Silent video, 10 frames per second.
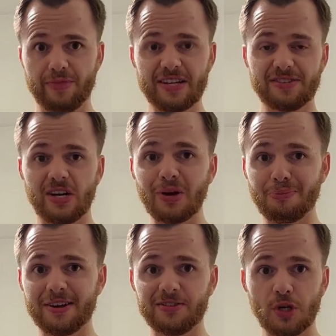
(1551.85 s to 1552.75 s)
that
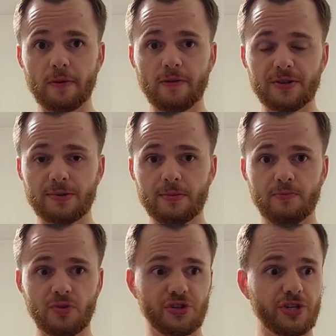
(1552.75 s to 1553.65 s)
Celebrate service
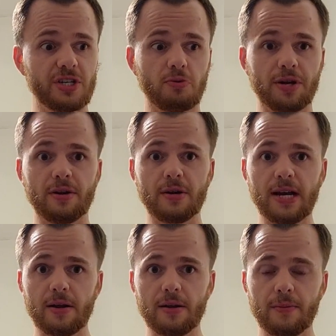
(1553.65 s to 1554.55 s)
was just what you
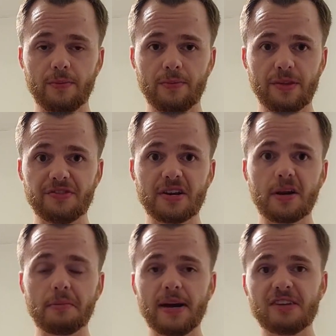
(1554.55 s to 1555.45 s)
needed. Isn't
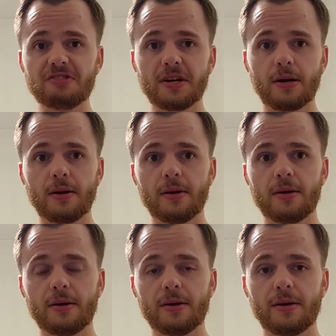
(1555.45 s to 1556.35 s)
it amazing
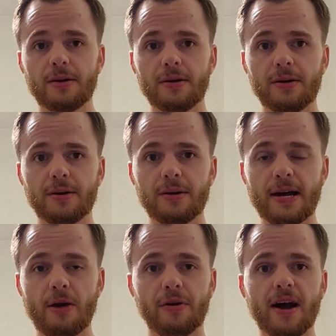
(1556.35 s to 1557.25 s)

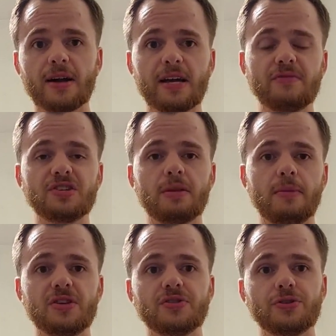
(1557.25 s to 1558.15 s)
how God gives you the
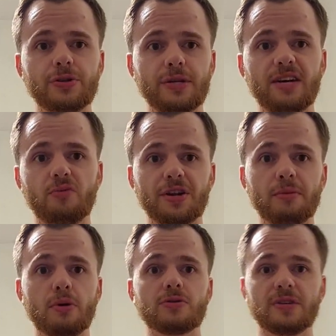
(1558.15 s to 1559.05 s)
message you need when
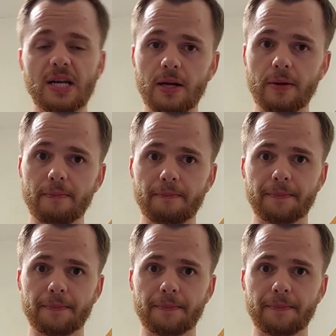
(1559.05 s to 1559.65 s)
you most need it?